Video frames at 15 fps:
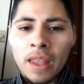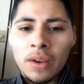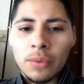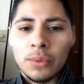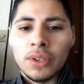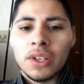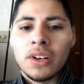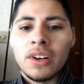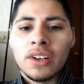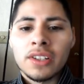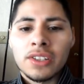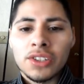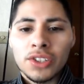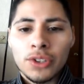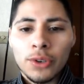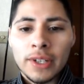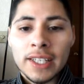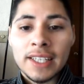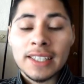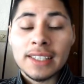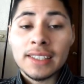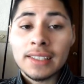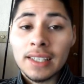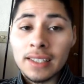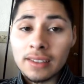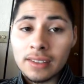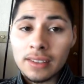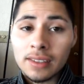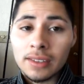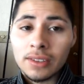When a card is destroyed, it is
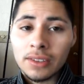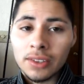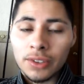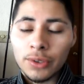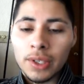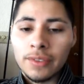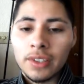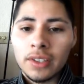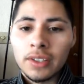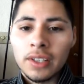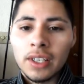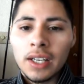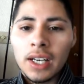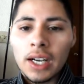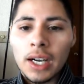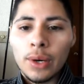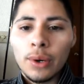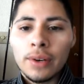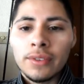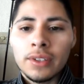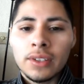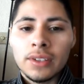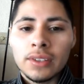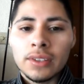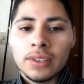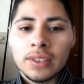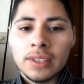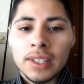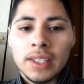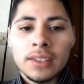sent to the graveyard. However,
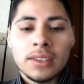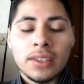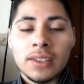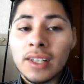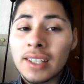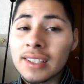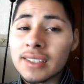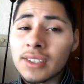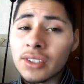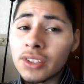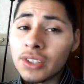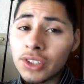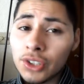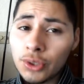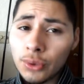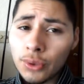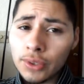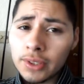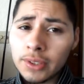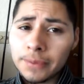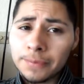sent are not considered destroyed.